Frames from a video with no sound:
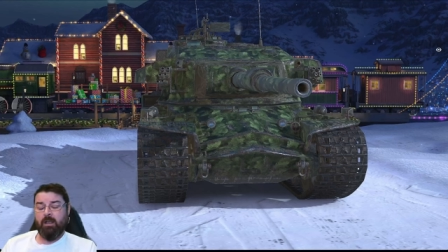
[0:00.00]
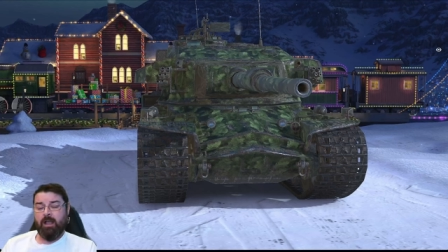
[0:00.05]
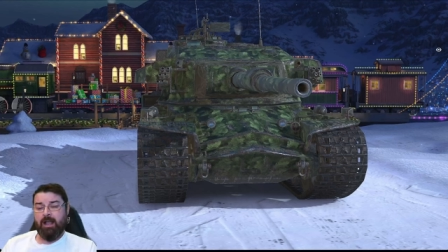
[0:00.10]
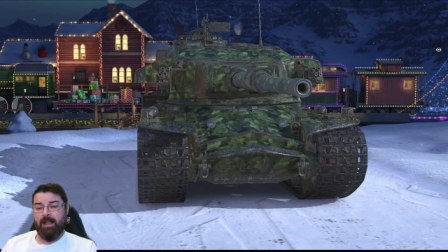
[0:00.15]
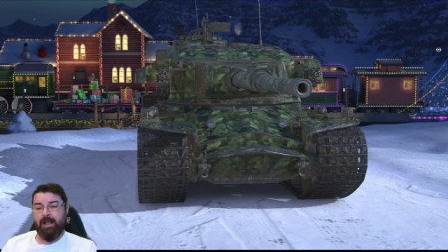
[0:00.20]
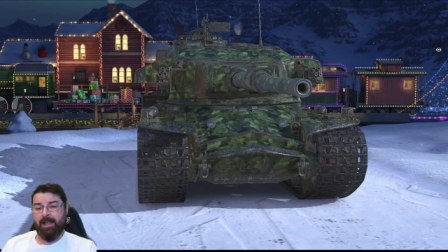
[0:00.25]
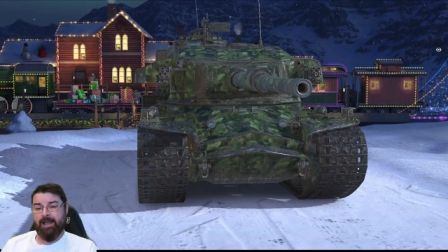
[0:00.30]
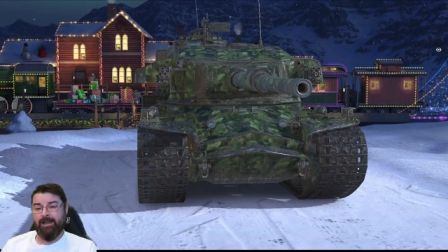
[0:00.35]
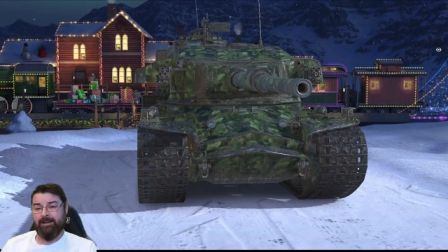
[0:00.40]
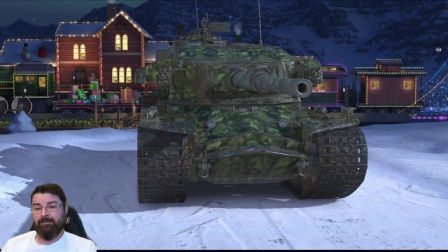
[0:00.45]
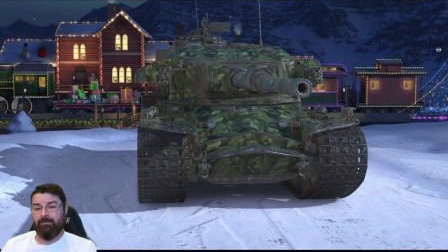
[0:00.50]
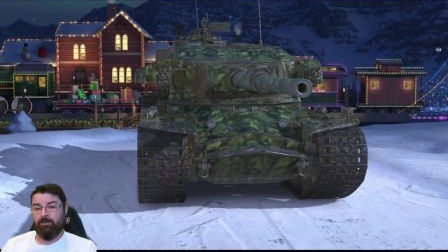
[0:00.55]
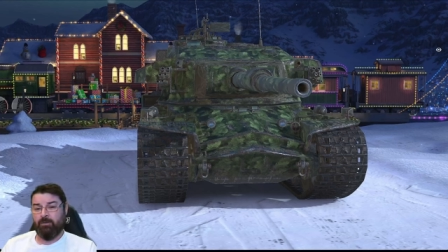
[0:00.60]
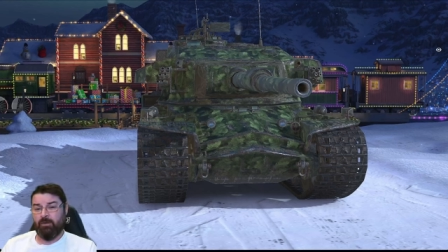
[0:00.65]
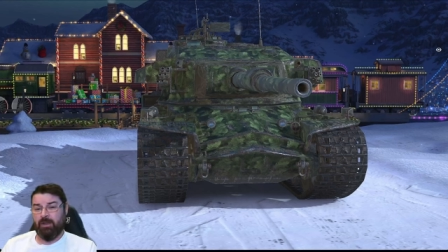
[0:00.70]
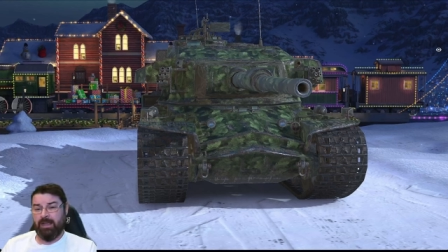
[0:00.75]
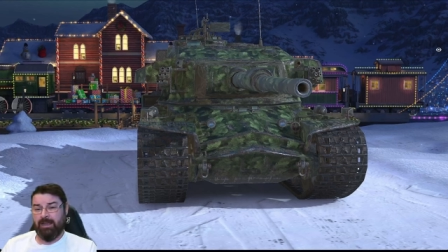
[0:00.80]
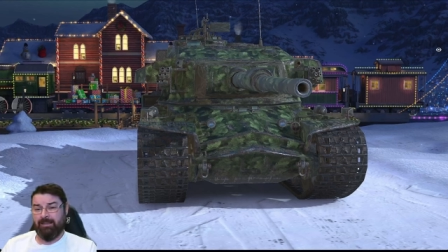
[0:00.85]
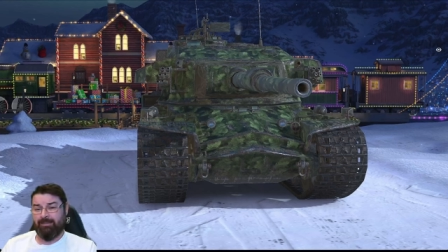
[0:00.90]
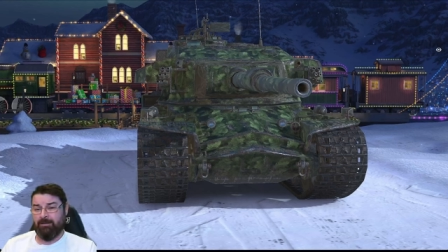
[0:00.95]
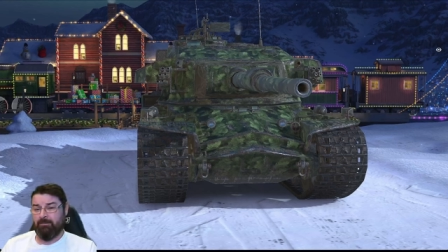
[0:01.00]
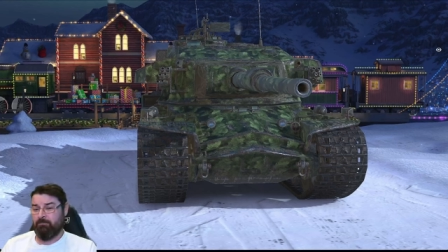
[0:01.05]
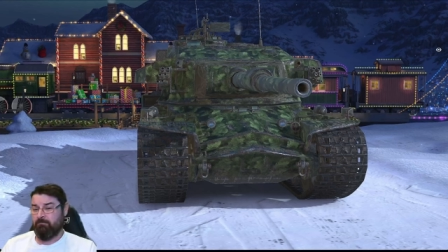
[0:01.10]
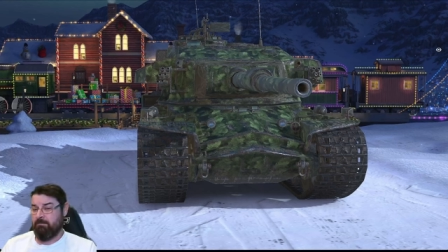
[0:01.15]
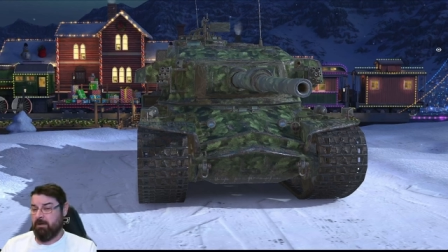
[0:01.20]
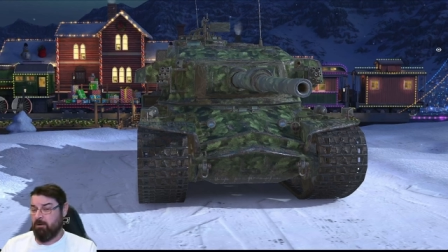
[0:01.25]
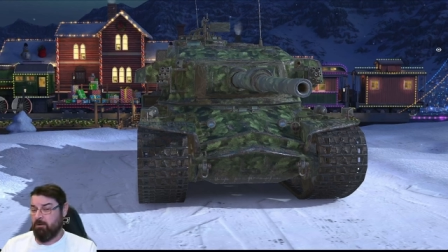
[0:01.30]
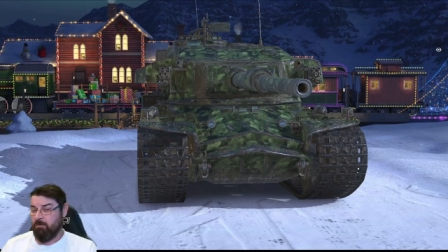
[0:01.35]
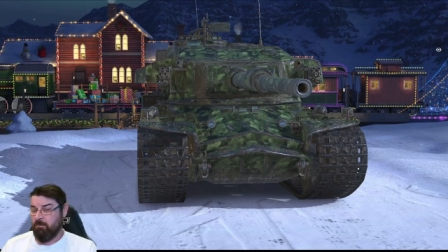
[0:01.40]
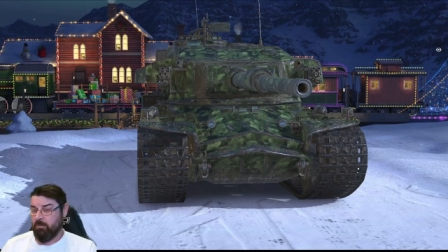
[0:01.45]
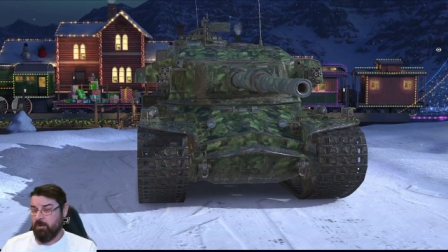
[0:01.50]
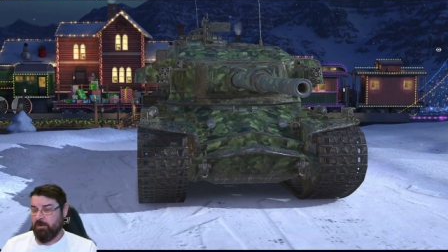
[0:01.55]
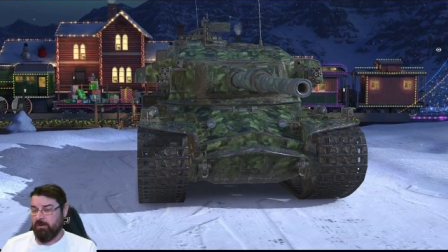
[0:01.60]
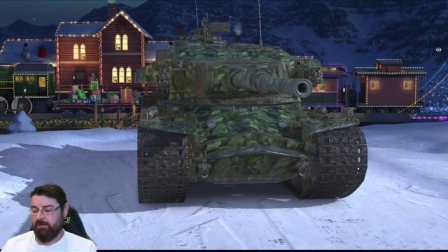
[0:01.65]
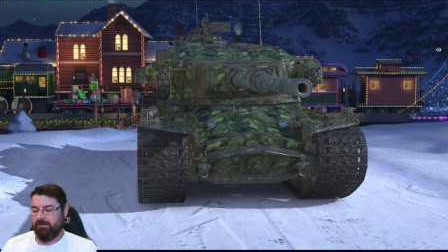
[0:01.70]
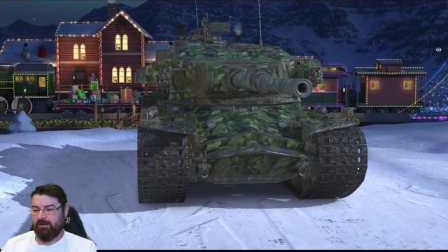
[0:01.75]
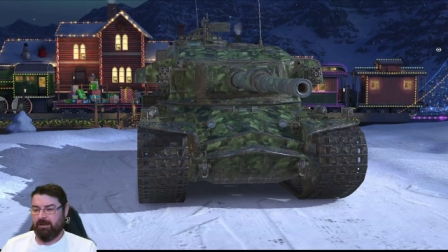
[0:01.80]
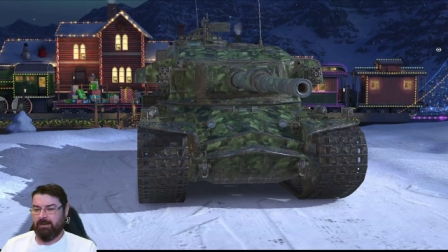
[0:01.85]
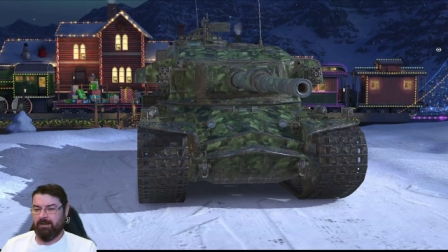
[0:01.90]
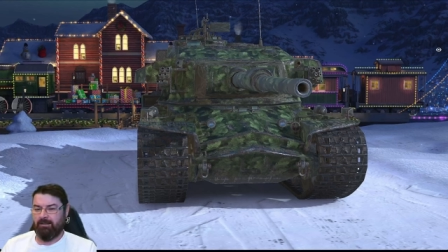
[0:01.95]
And at the
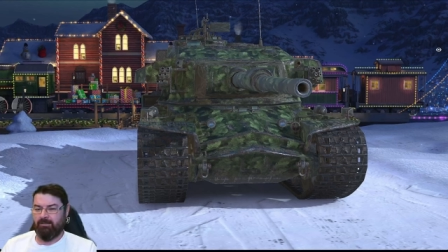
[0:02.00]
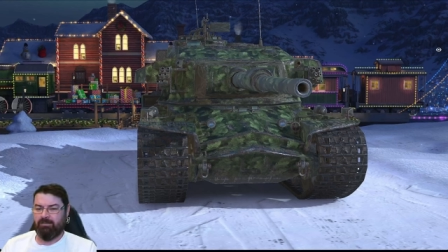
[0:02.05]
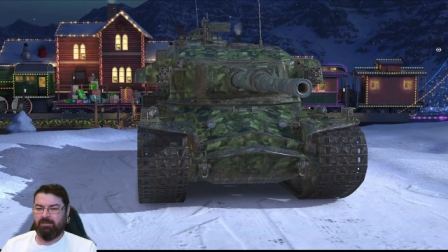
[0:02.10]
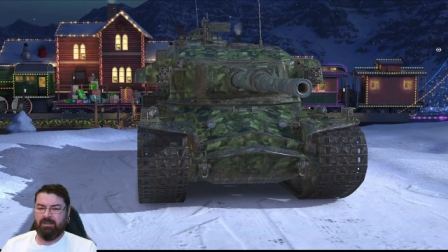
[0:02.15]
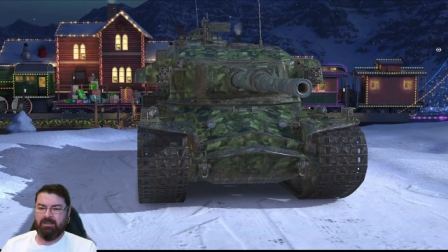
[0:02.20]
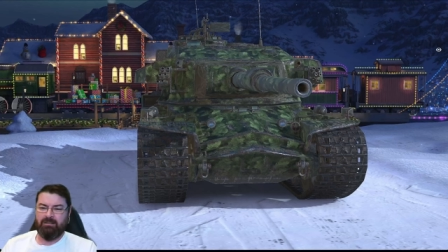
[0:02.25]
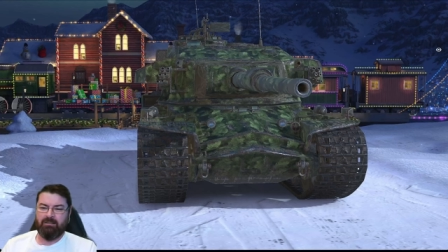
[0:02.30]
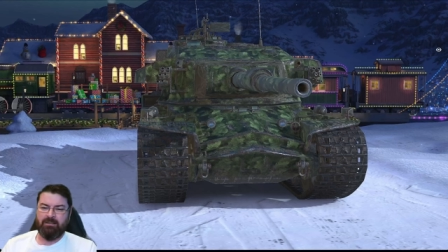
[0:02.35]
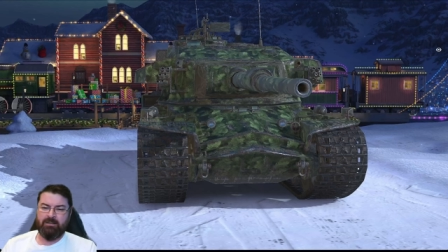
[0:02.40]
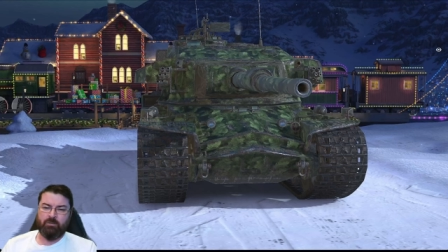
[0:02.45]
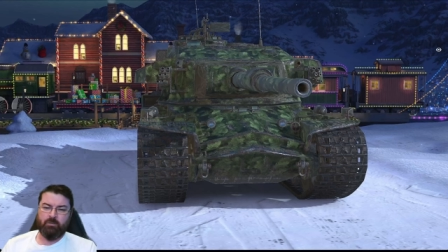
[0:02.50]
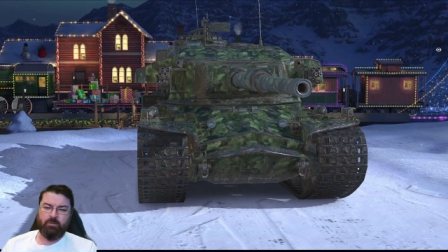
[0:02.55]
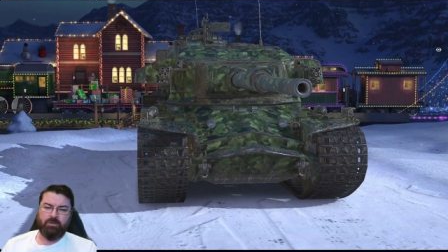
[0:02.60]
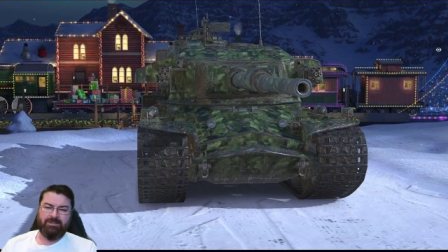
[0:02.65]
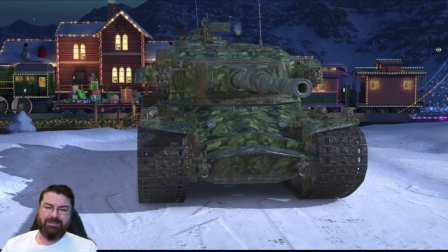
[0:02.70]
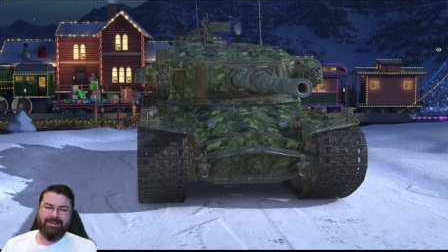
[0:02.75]
moment, I think this one's